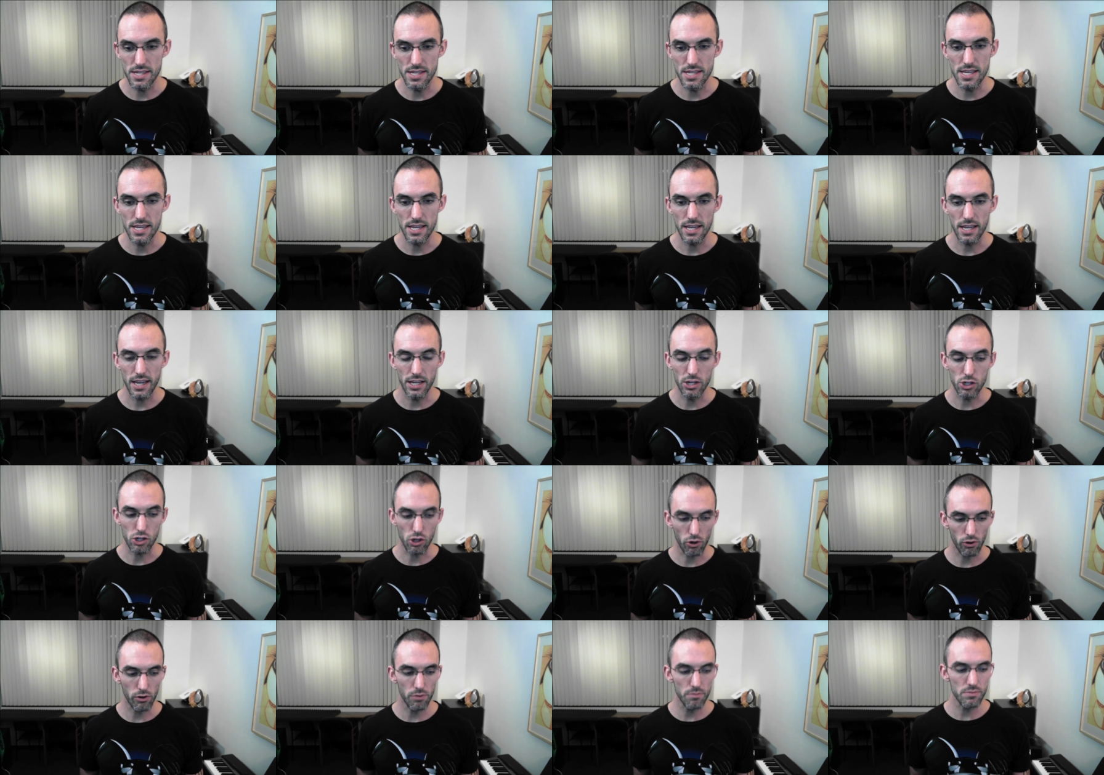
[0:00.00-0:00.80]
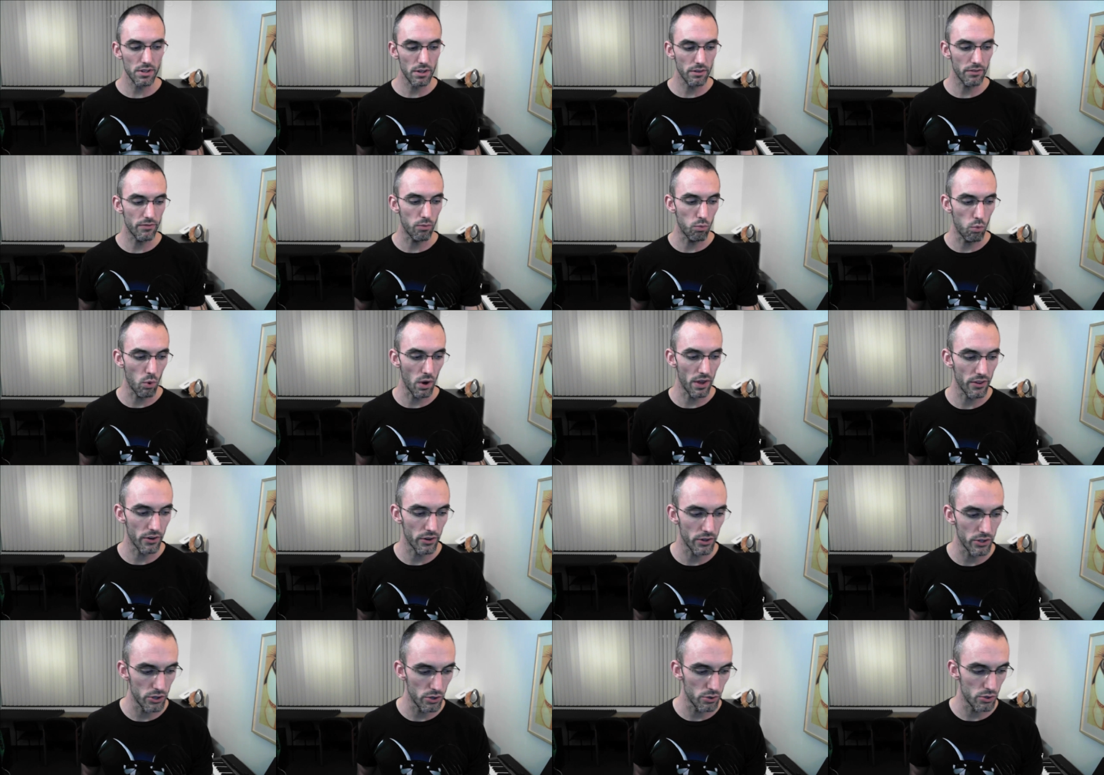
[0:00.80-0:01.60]
the in terms of
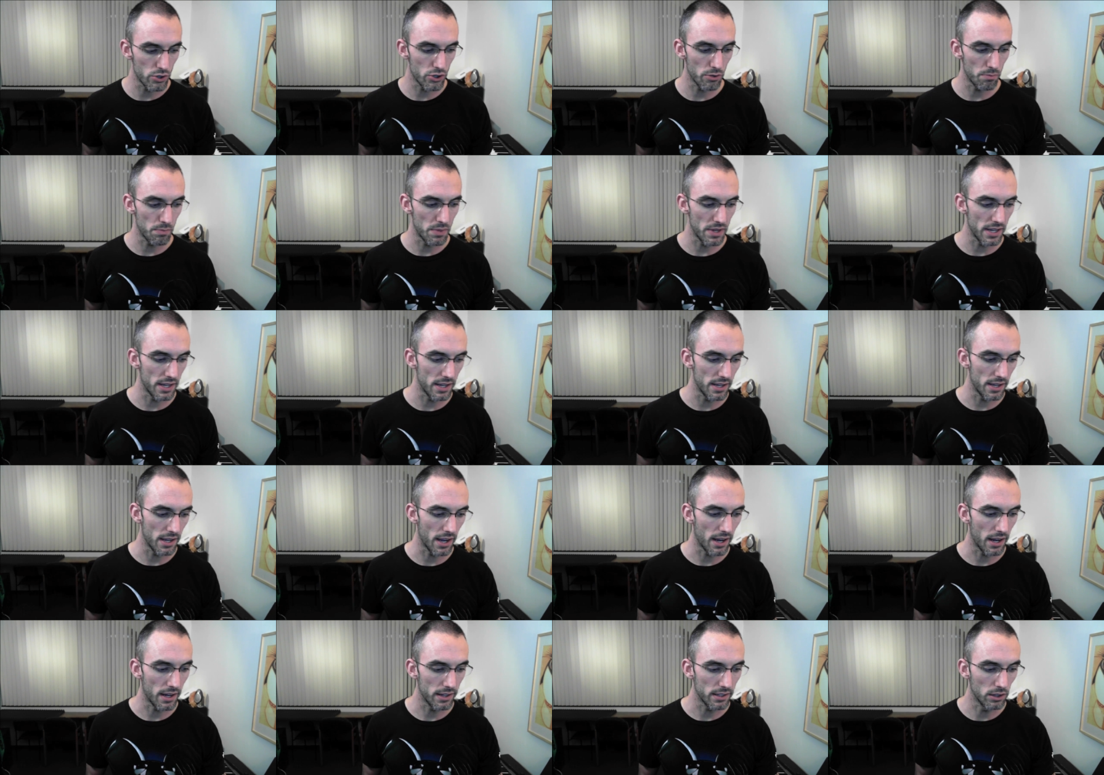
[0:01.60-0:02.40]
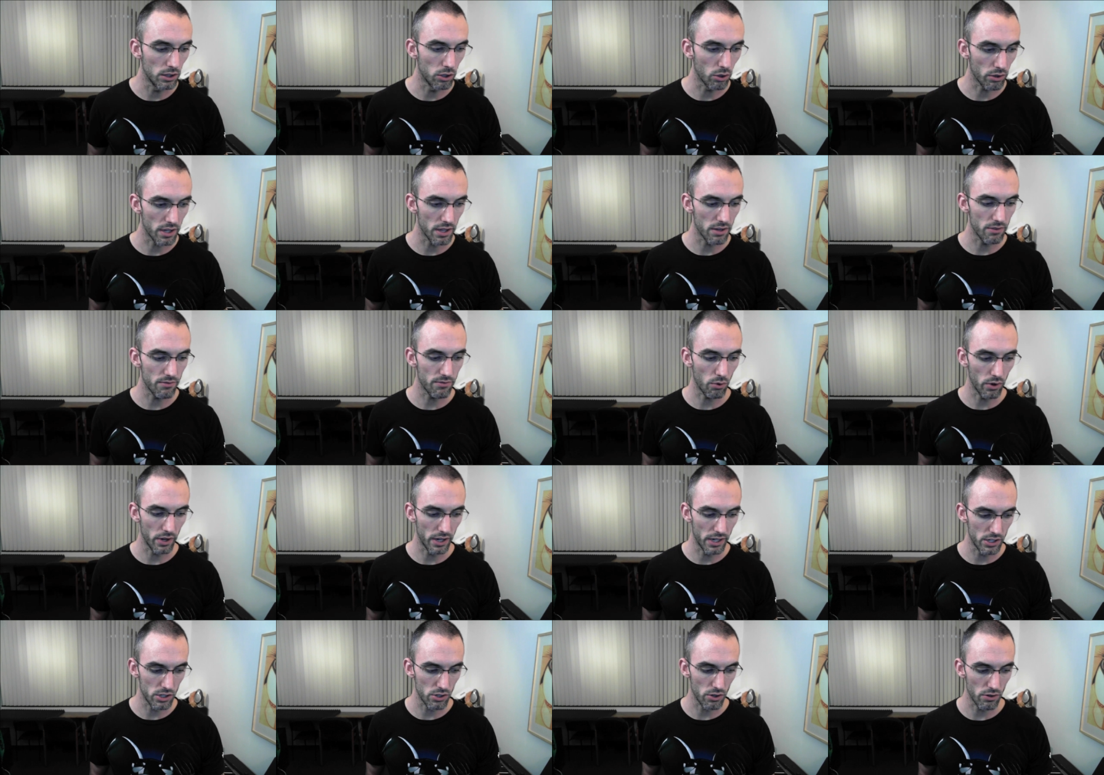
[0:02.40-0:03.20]
whether you should be looking
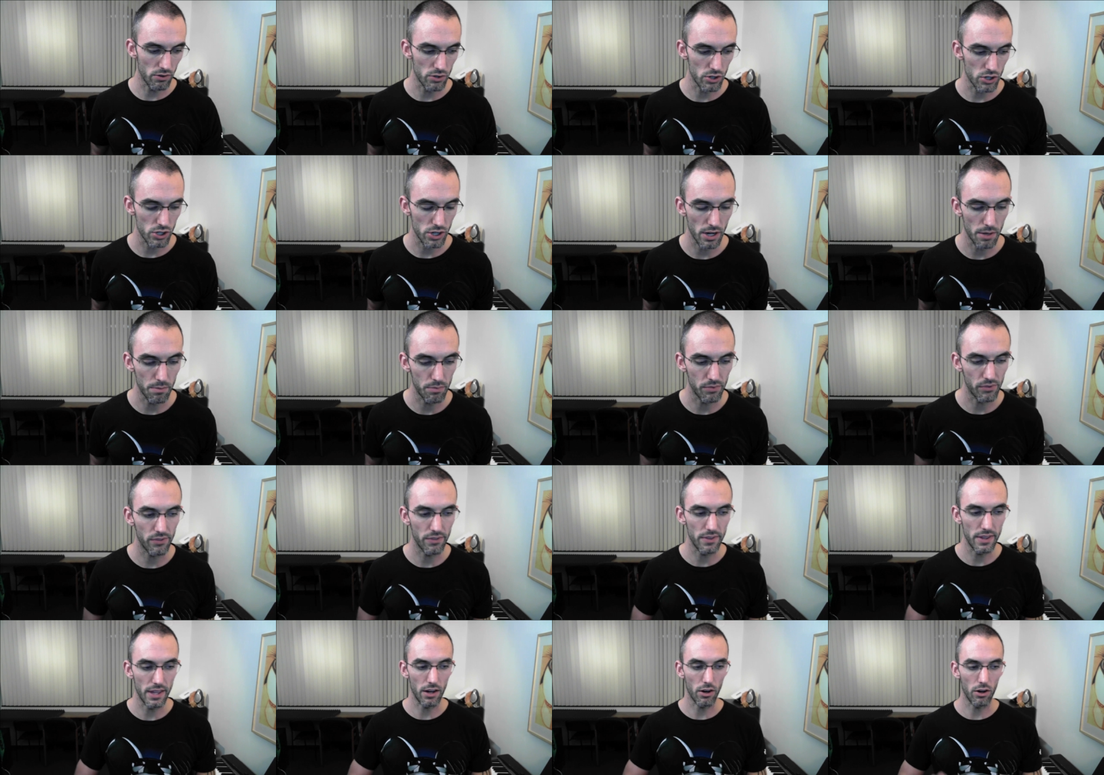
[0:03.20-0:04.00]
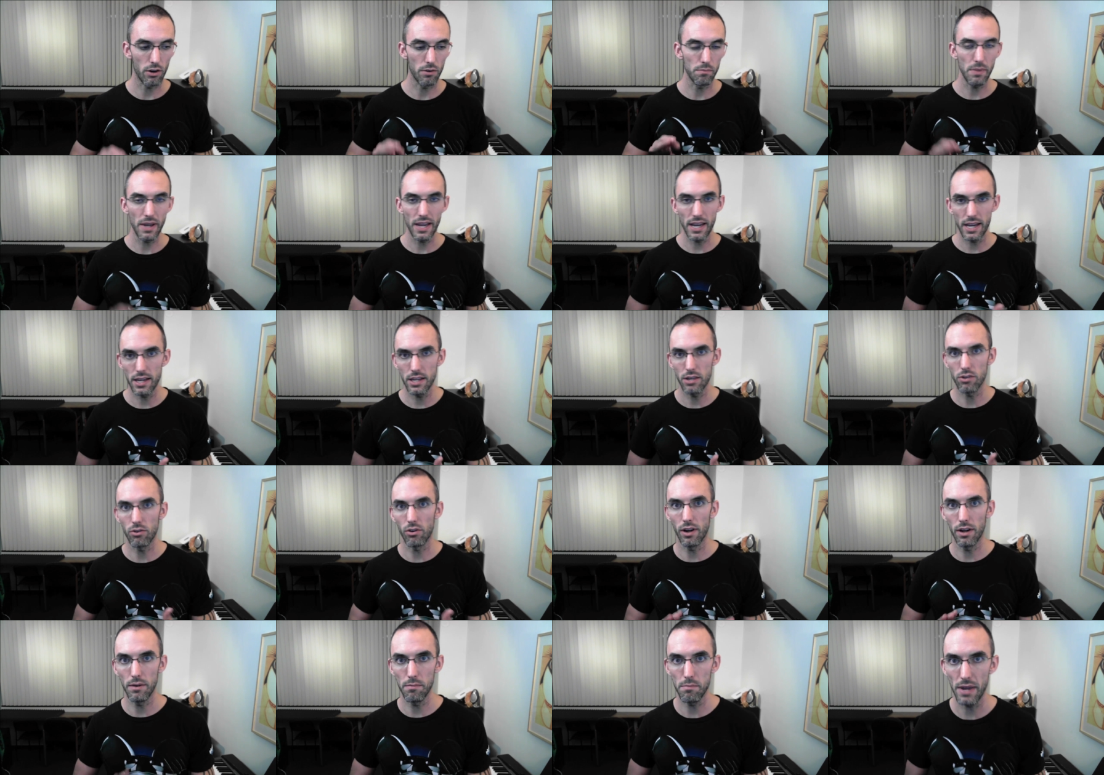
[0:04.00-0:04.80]
for internships that are
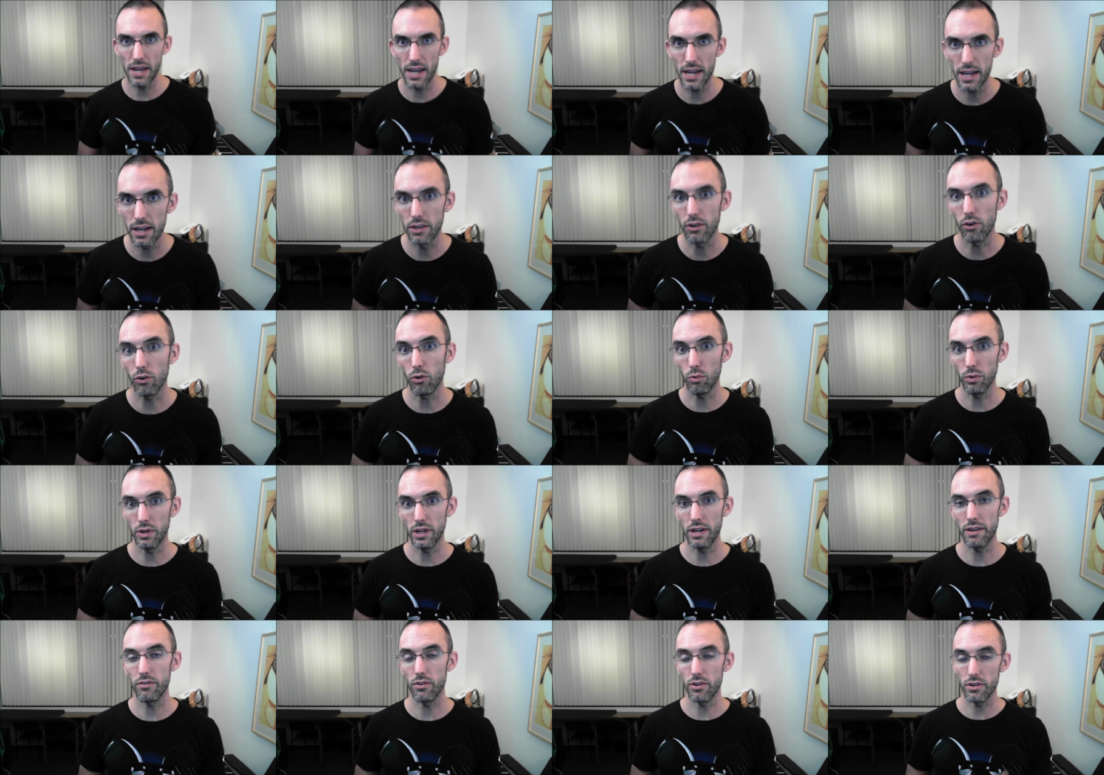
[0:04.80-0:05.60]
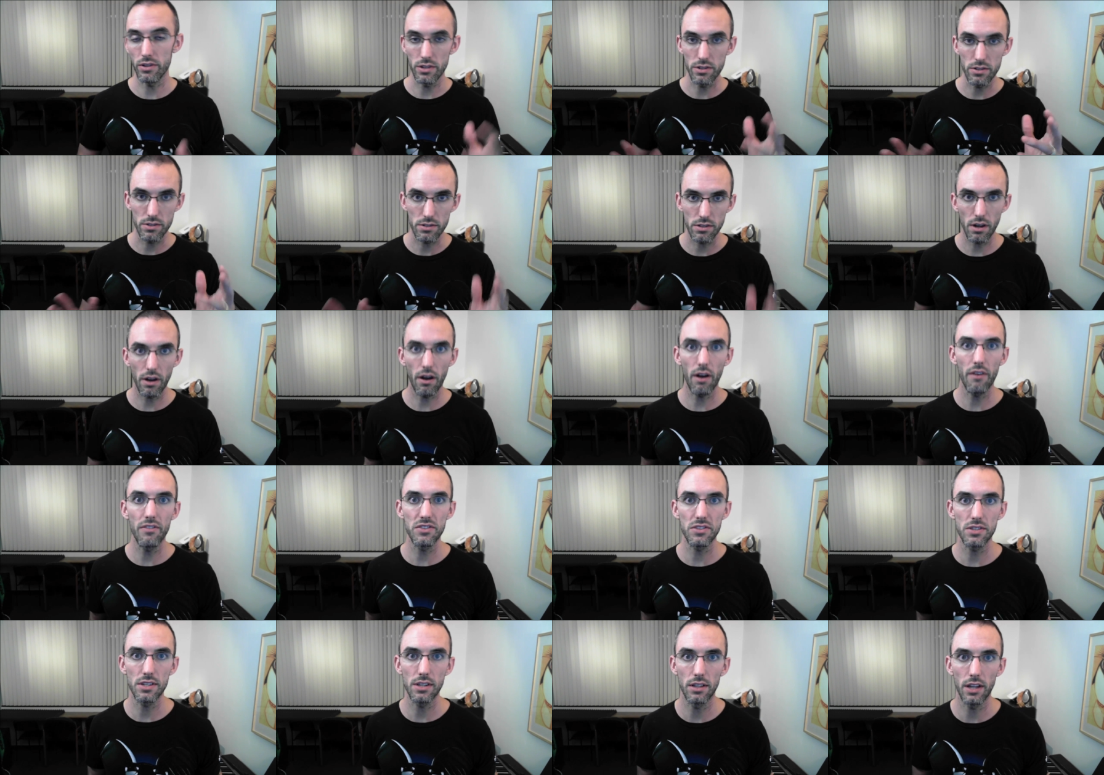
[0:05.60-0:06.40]
paid or unpaid or whatever there's
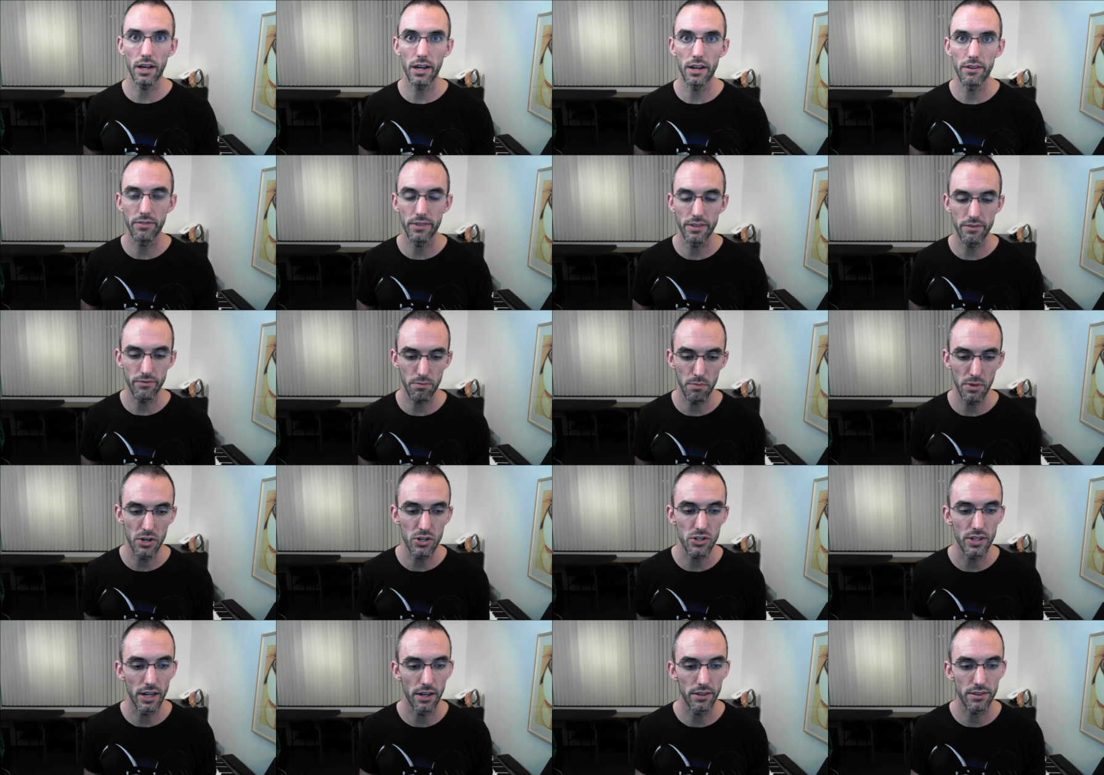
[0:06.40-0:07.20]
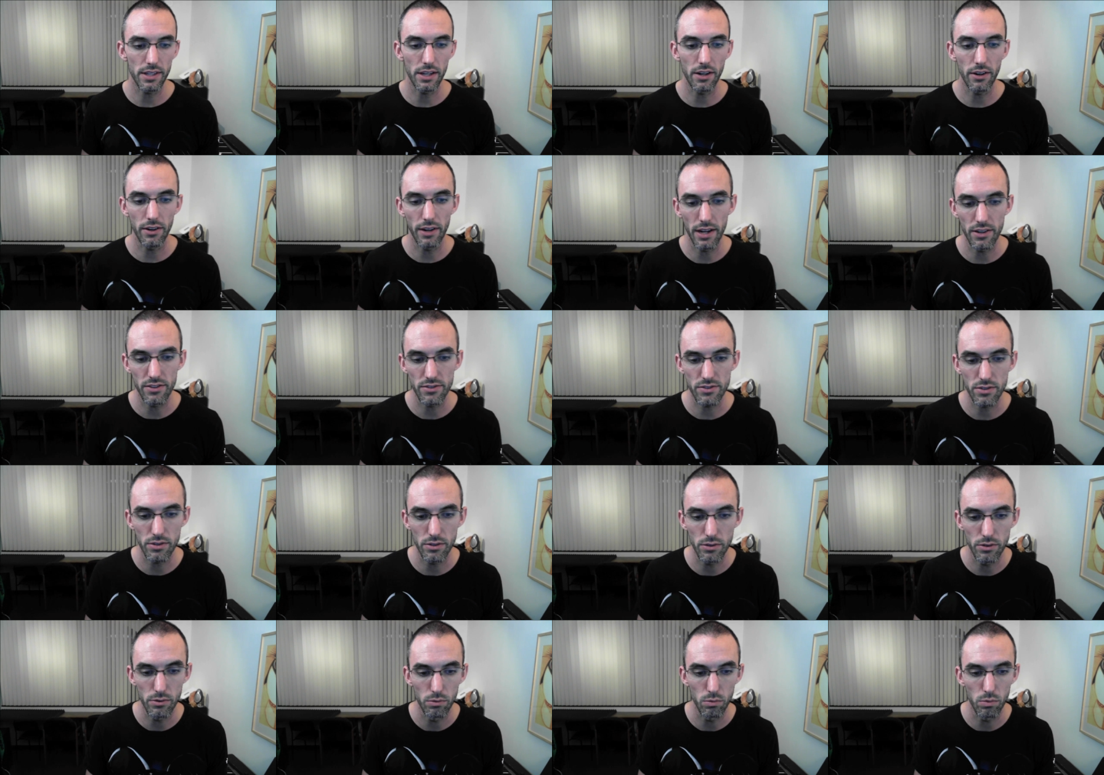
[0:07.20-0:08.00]
obviously a lot of information out there as
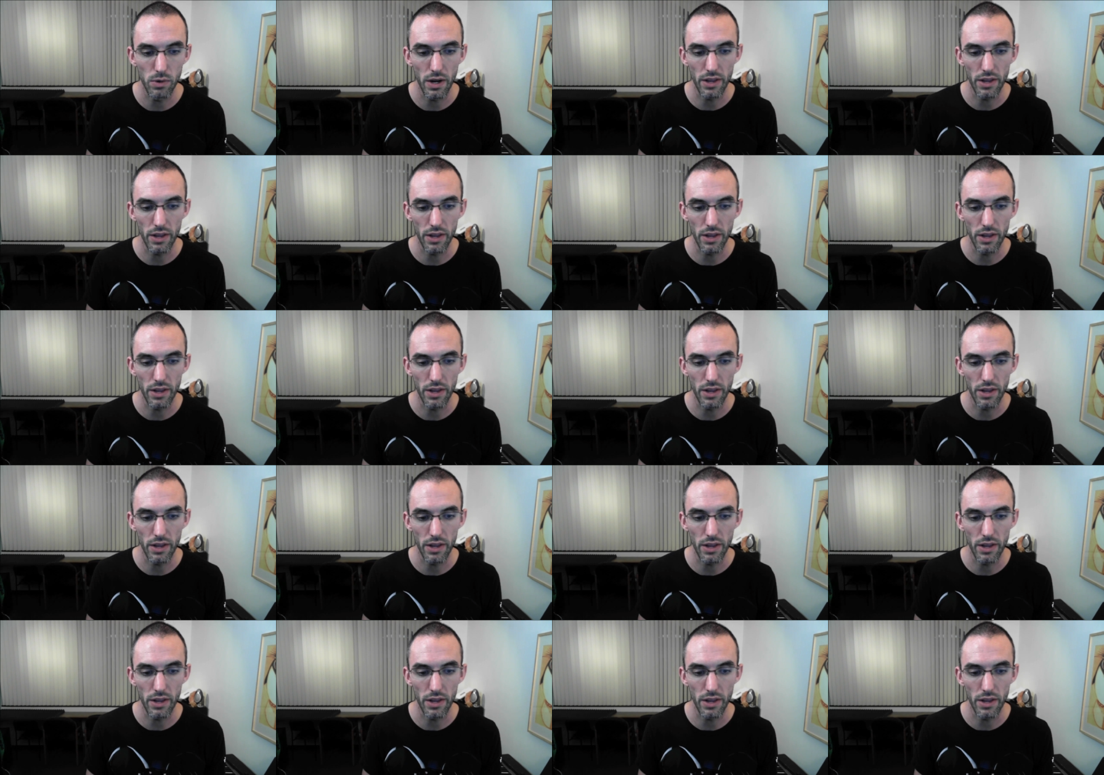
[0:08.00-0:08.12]
to